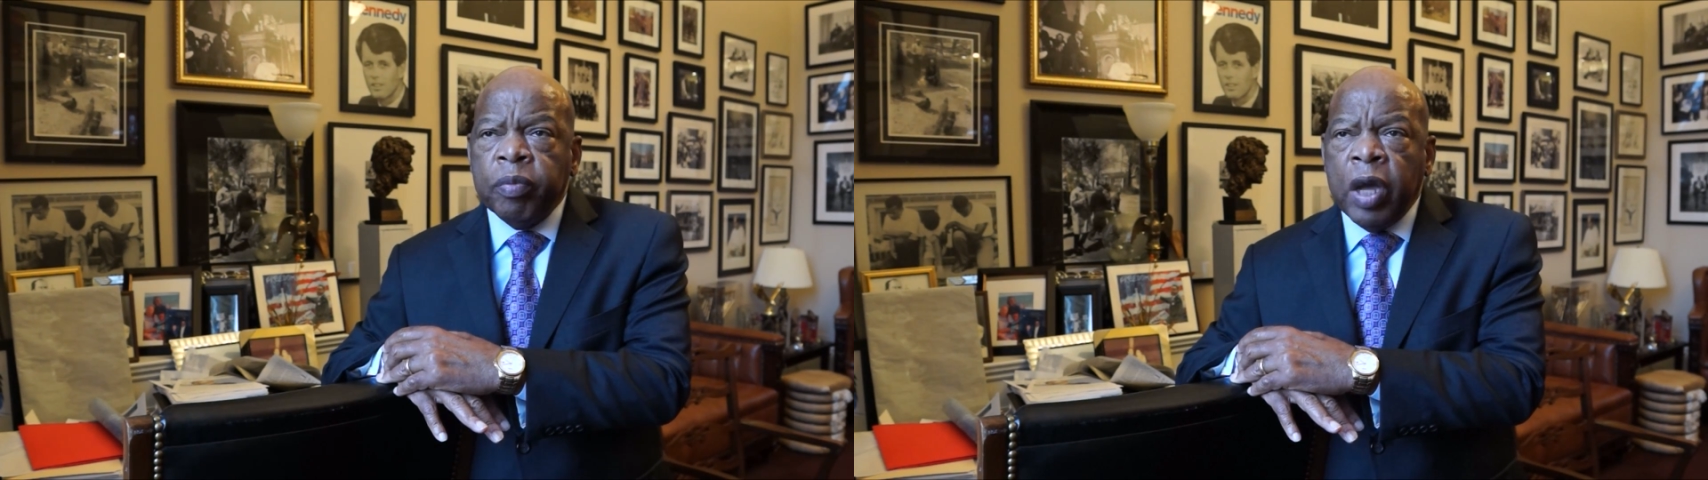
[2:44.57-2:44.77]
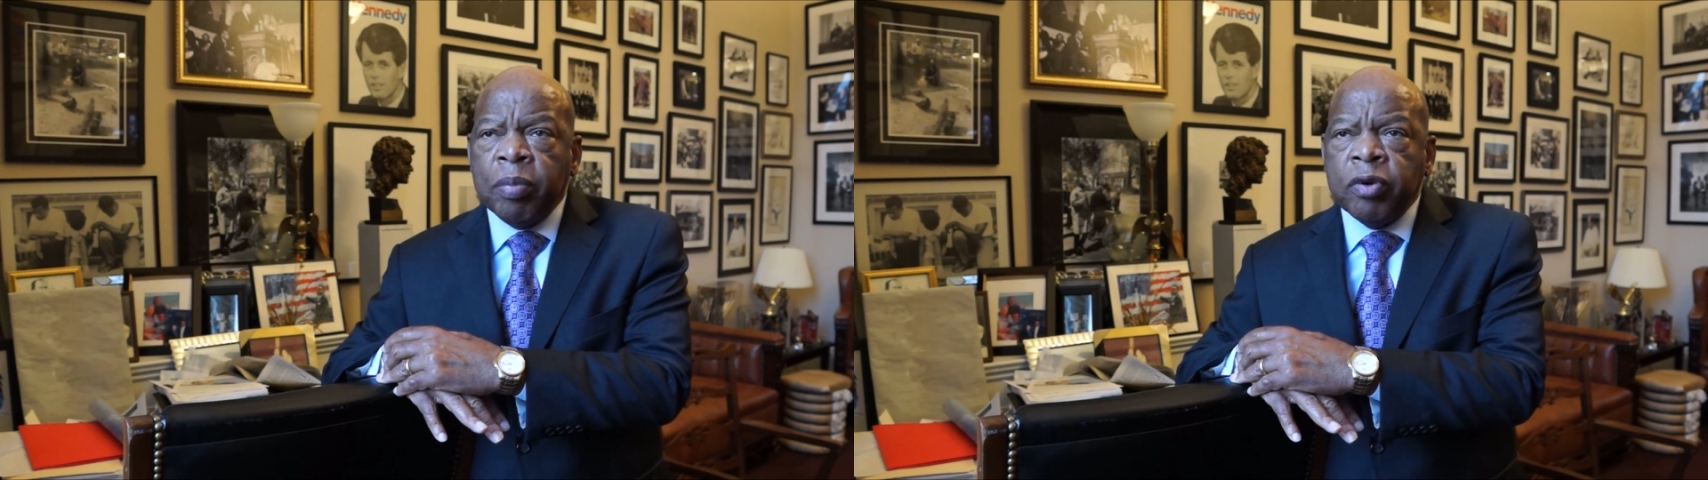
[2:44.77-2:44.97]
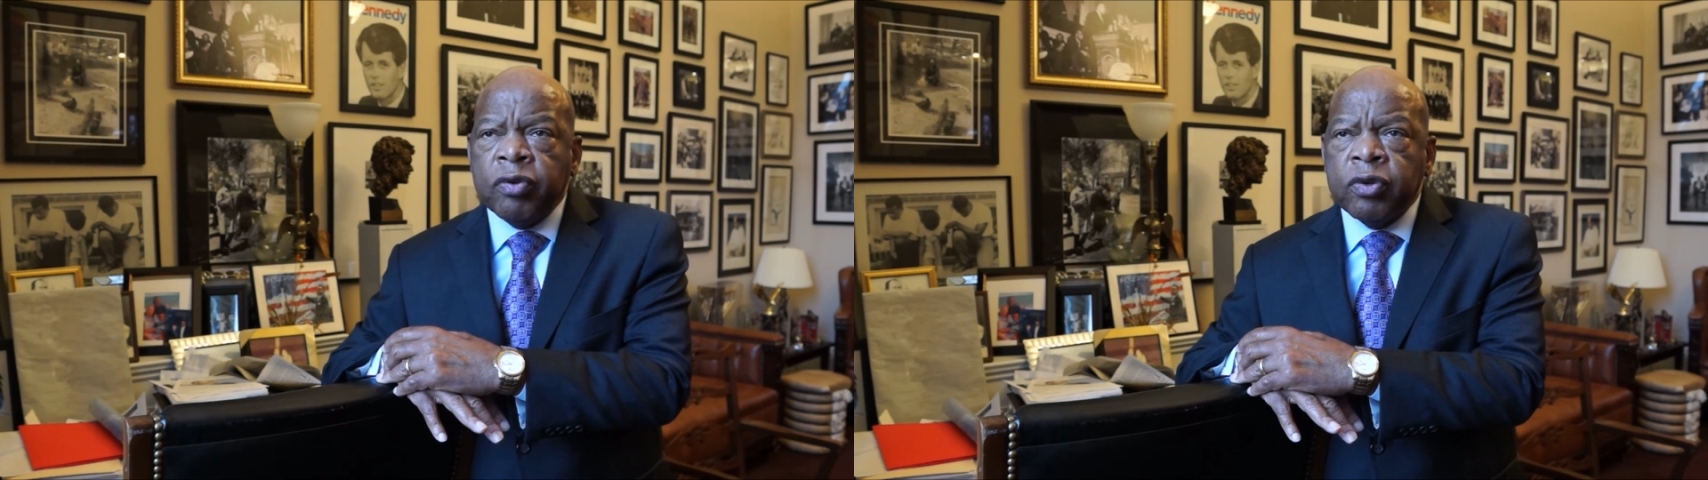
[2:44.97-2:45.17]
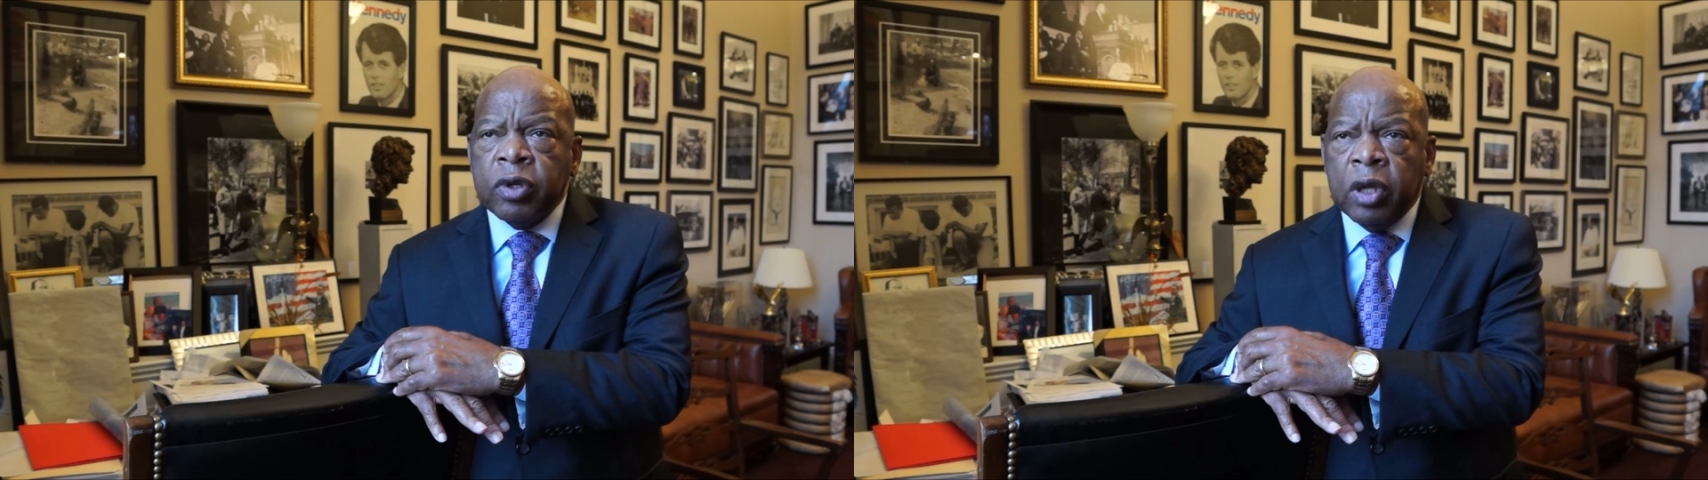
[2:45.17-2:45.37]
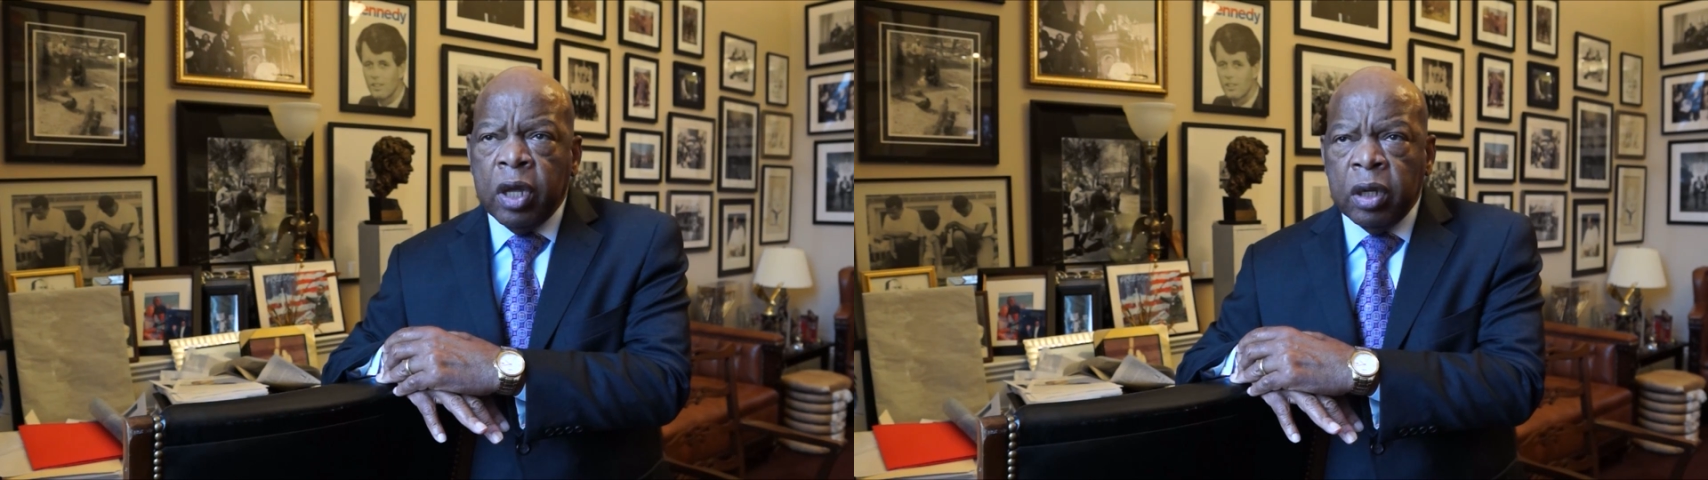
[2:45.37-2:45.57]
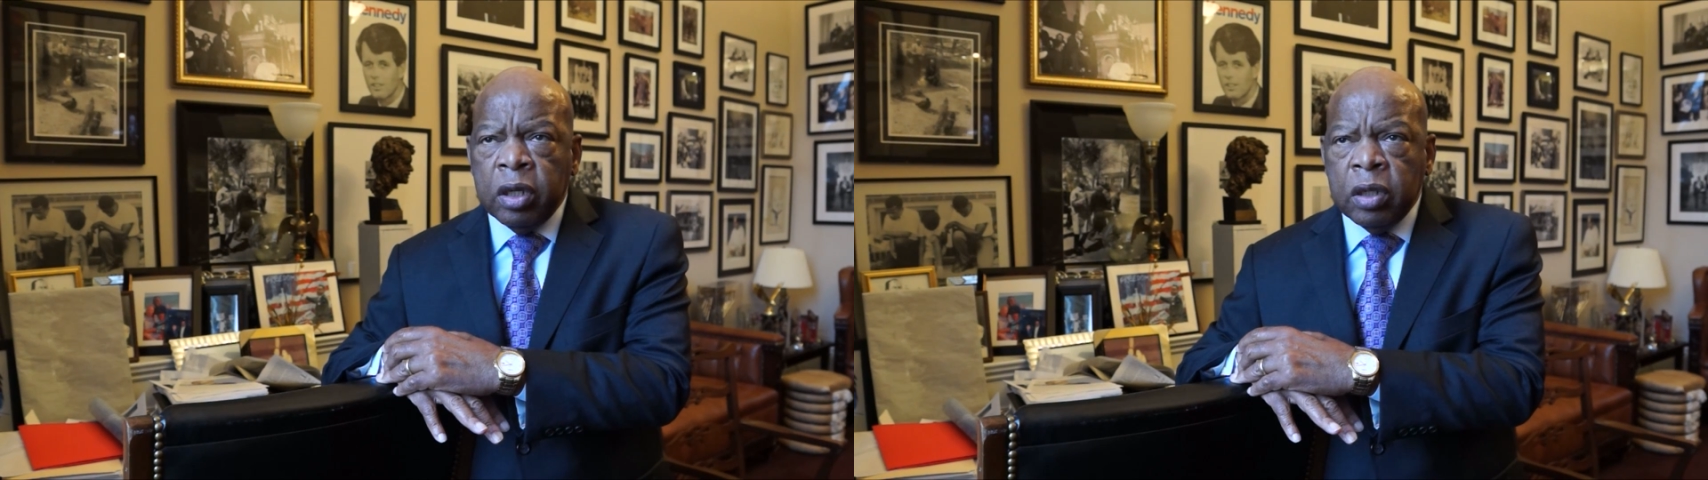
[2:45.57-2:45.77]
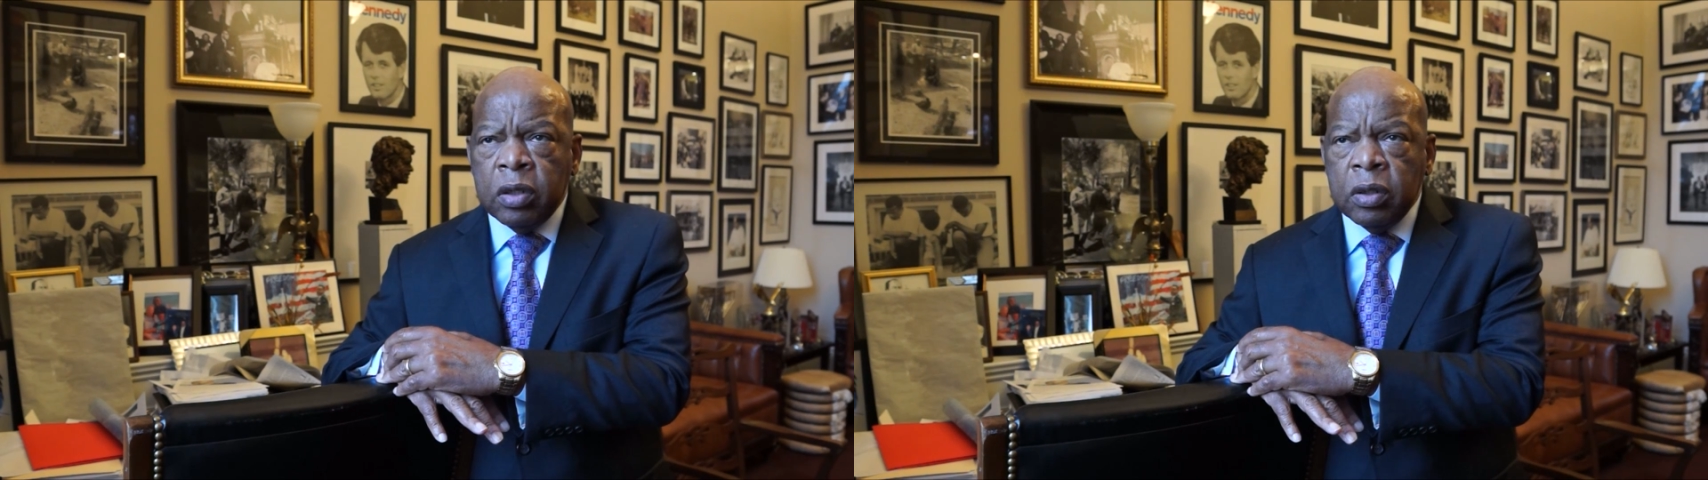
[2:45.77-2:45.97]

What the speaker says: Baptist College.